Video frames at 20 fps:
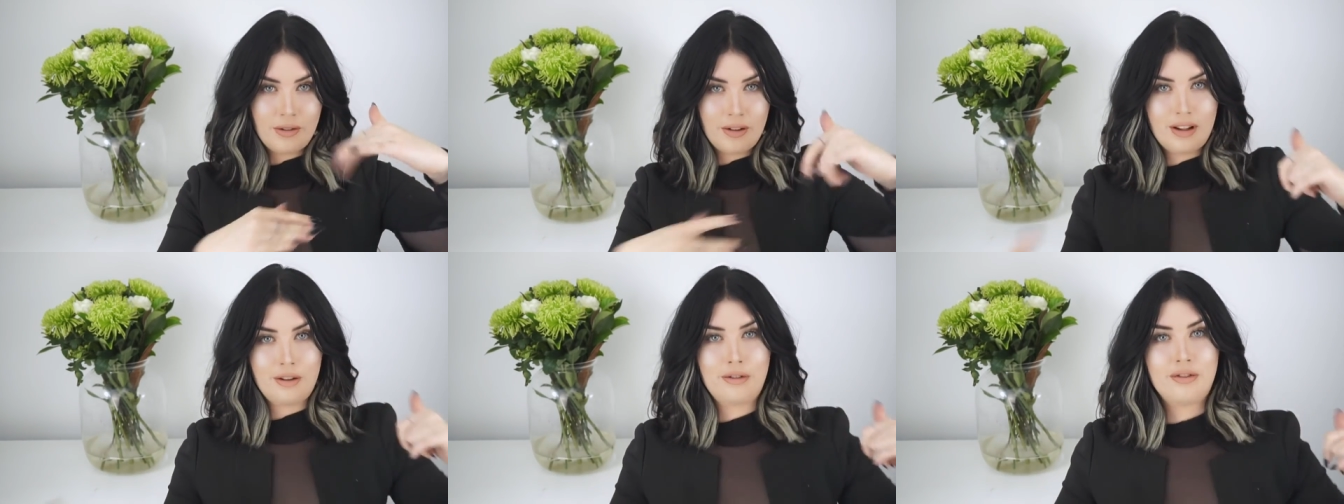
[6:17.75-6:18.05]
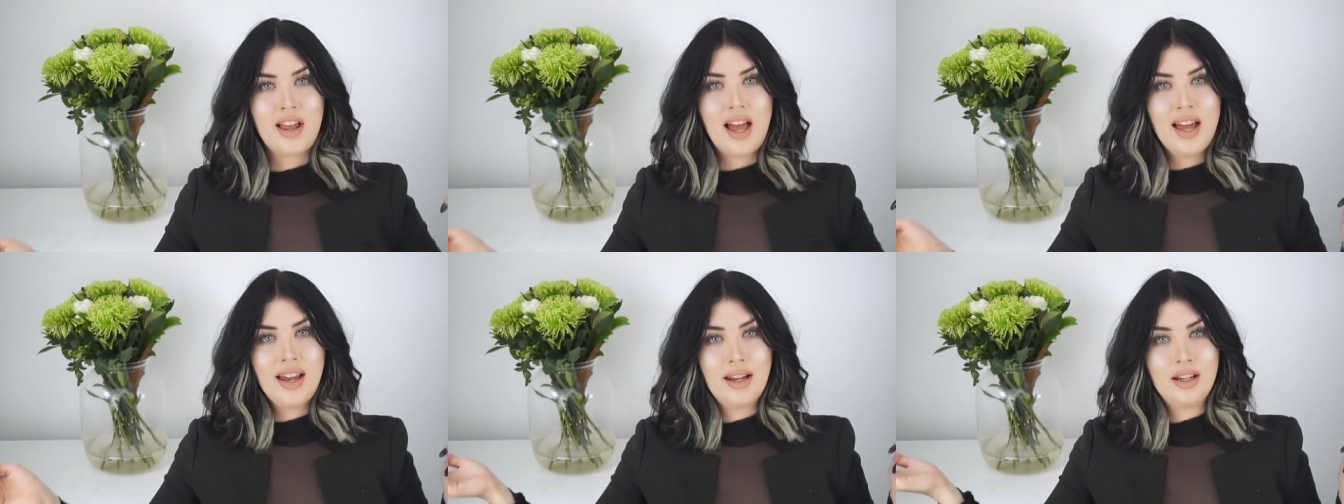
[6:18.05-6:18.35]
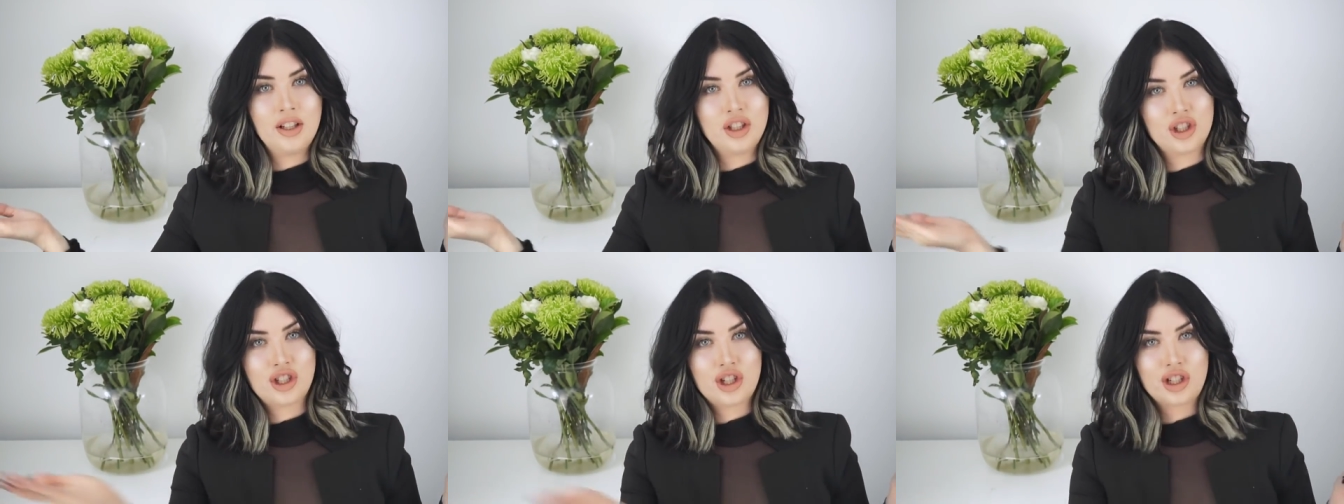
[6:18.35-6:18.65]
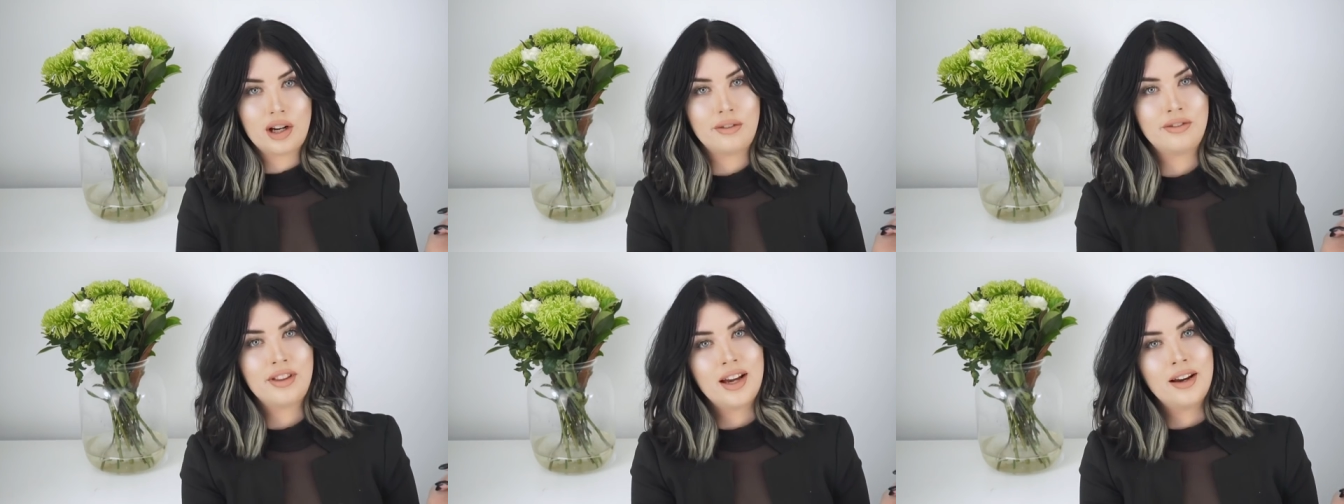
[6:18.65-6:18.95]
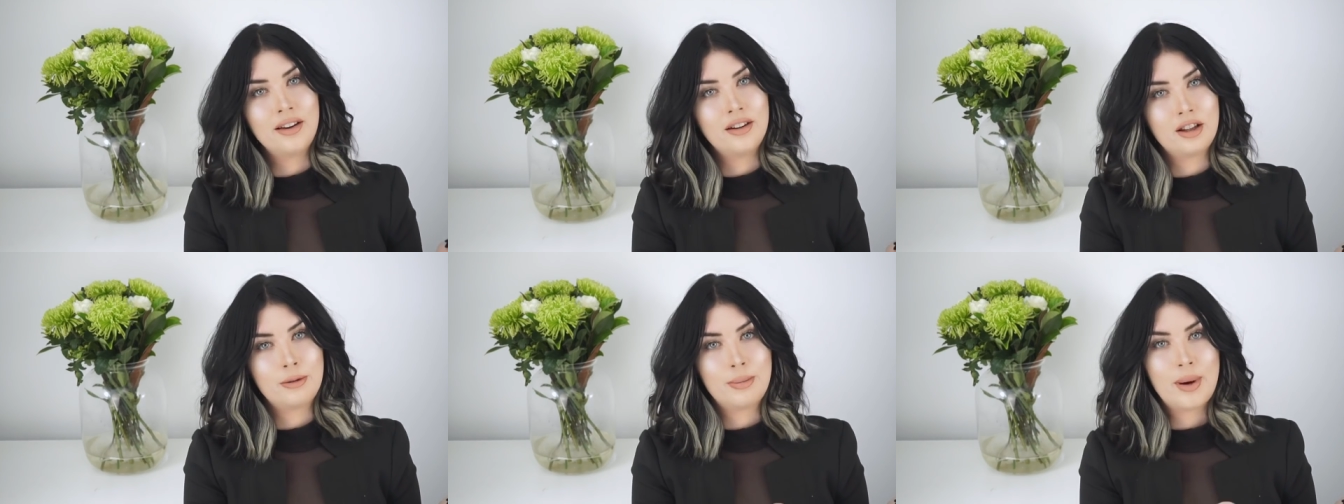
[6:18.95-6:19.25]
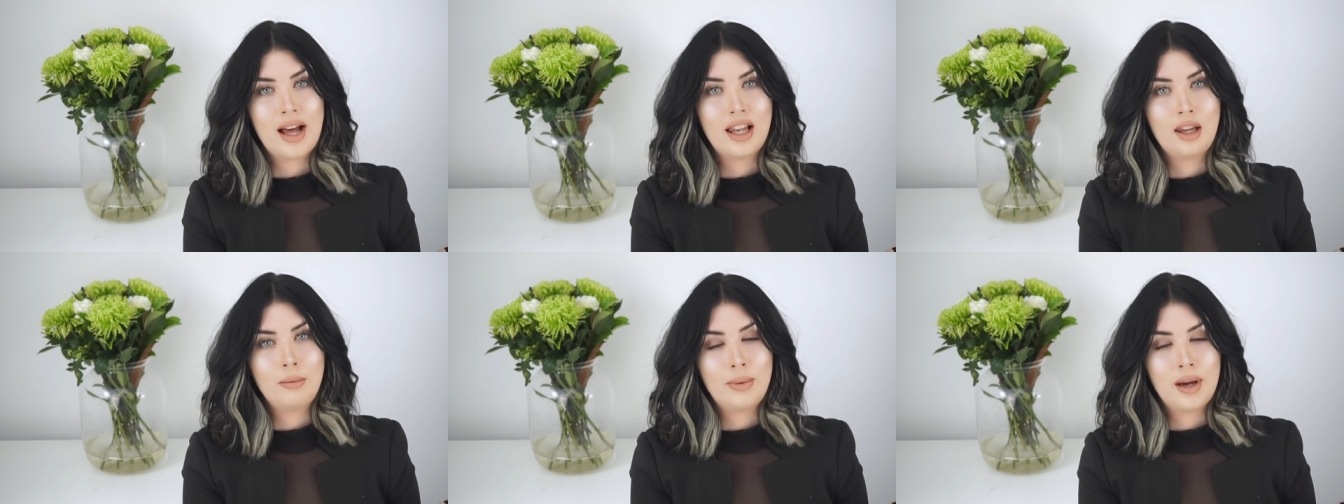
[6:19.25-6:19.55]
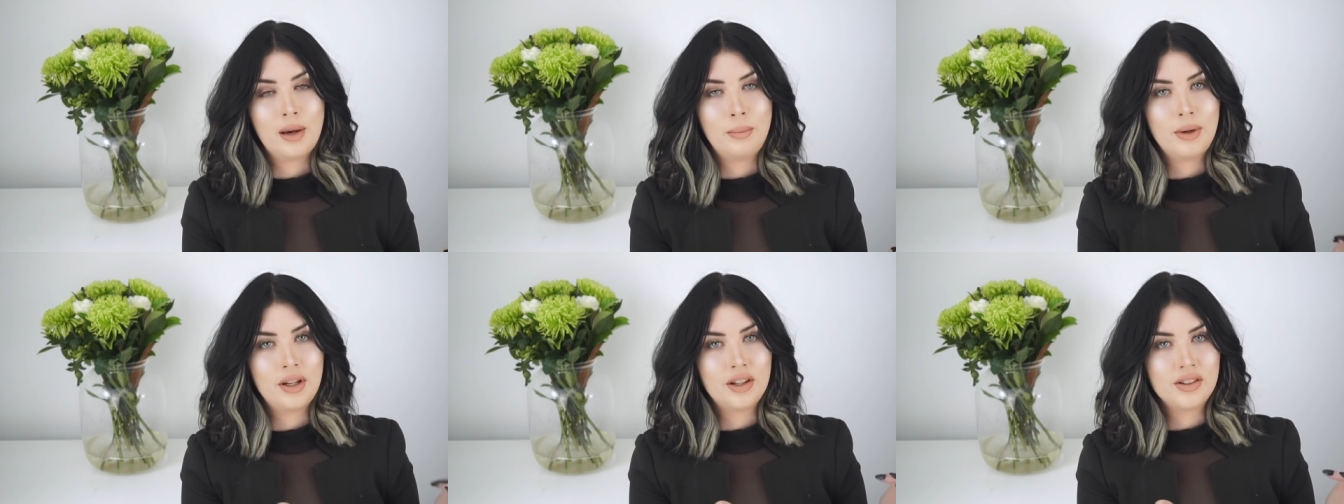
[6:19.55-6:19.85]
really flat and just shove that under the pallet
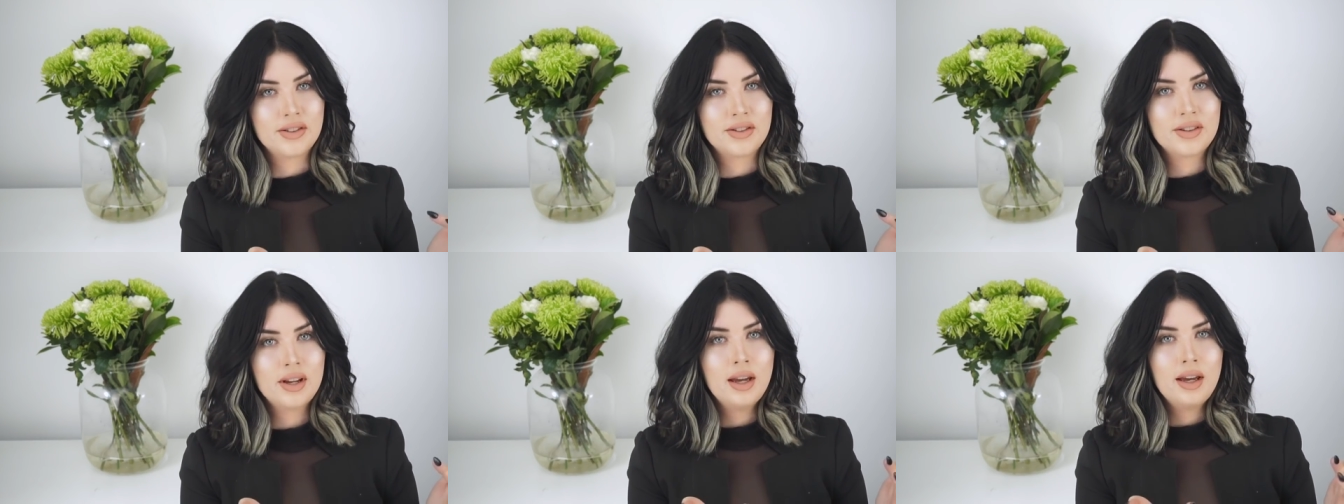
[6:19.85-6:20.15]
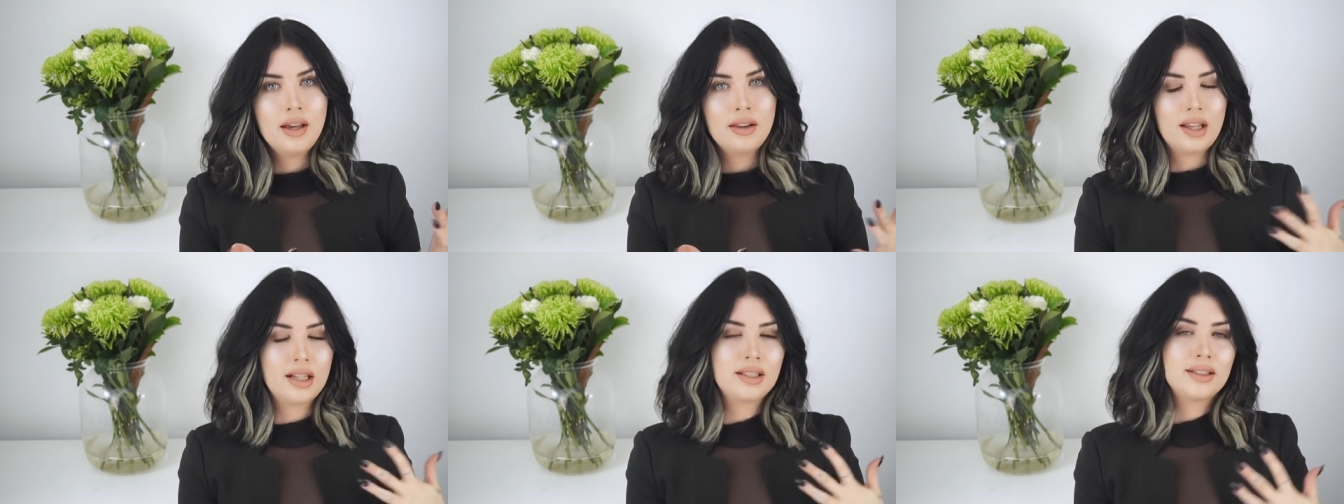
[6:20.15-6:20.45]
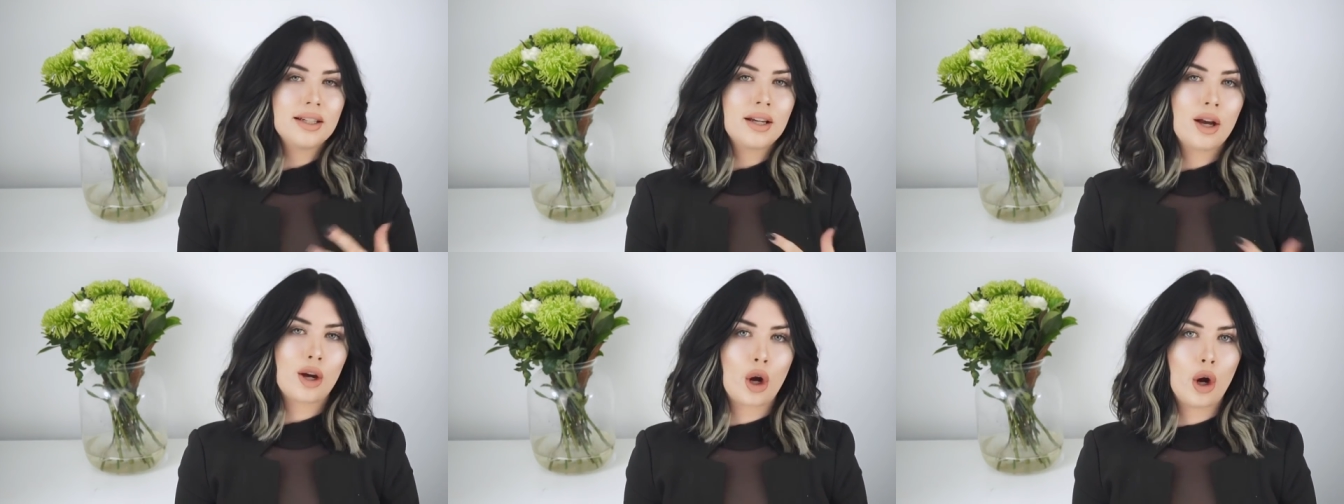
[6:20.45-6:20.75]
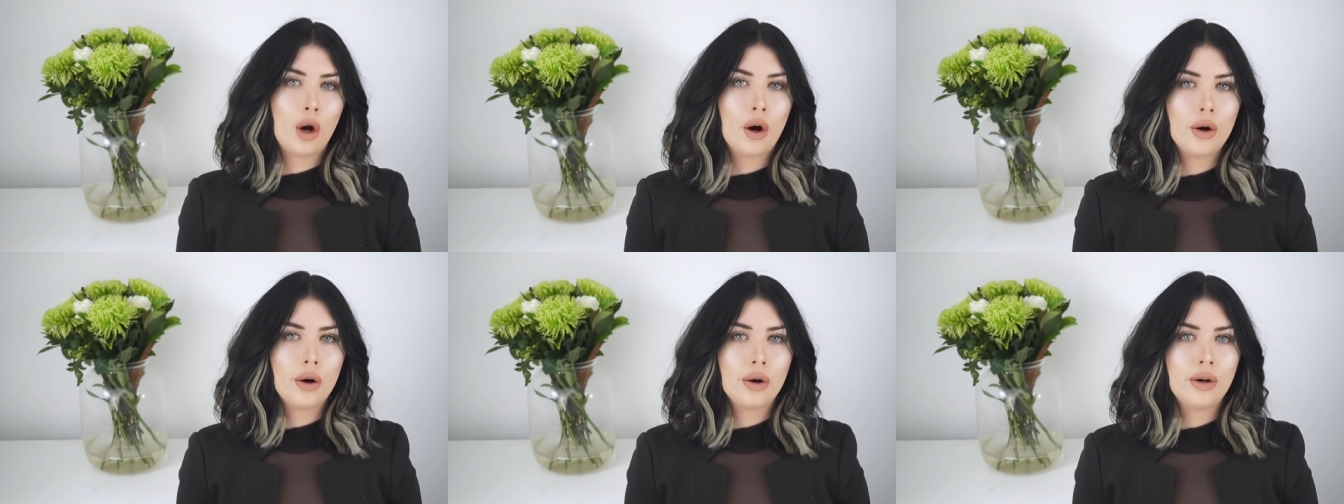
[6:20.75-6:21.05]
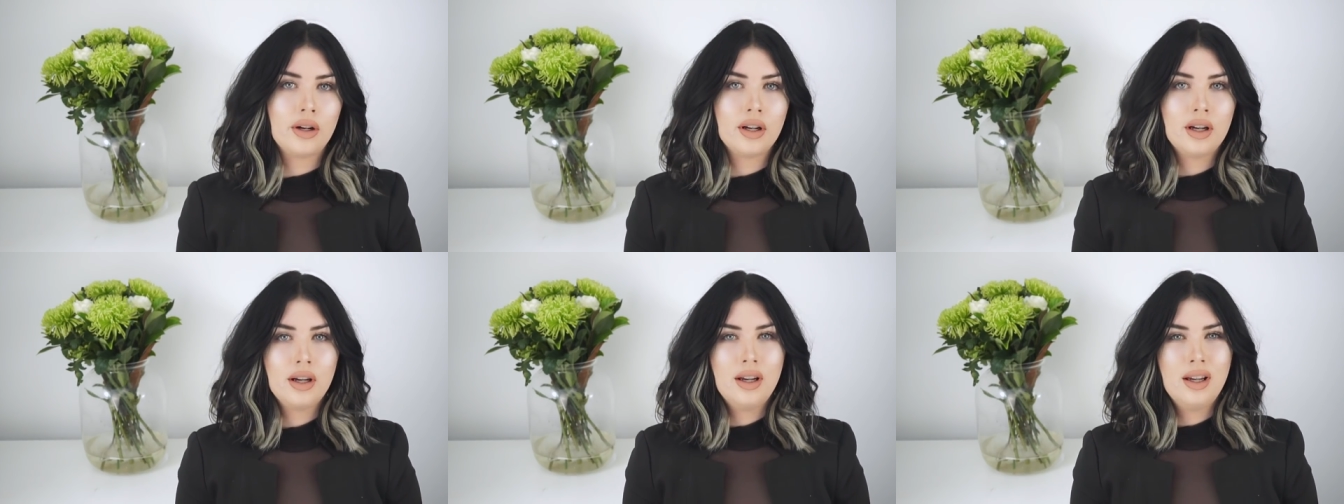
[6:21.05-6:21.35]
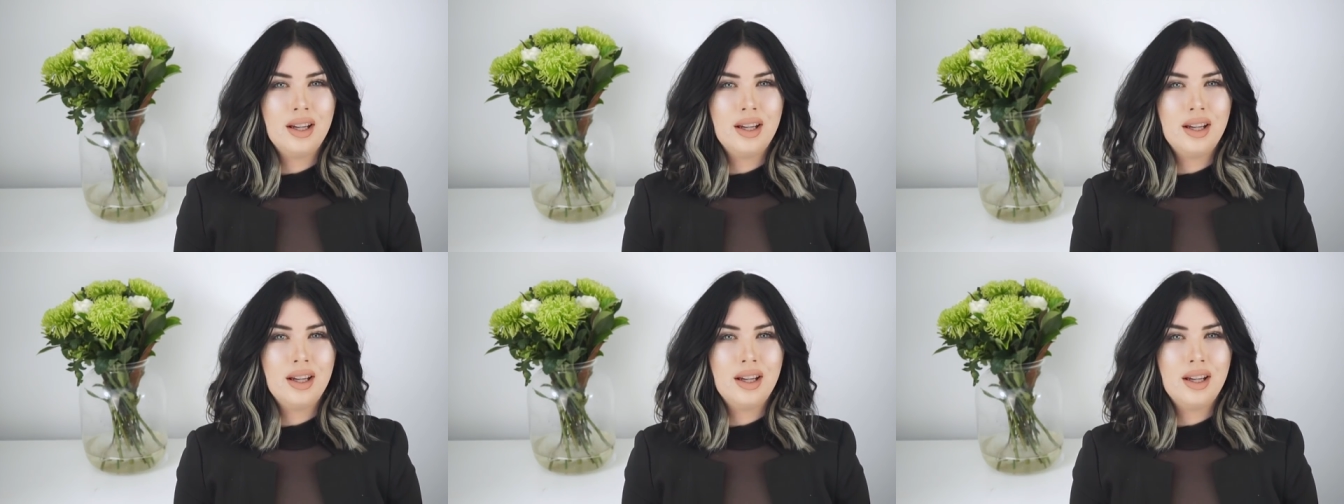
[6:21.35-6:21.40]
bed because things like a coat,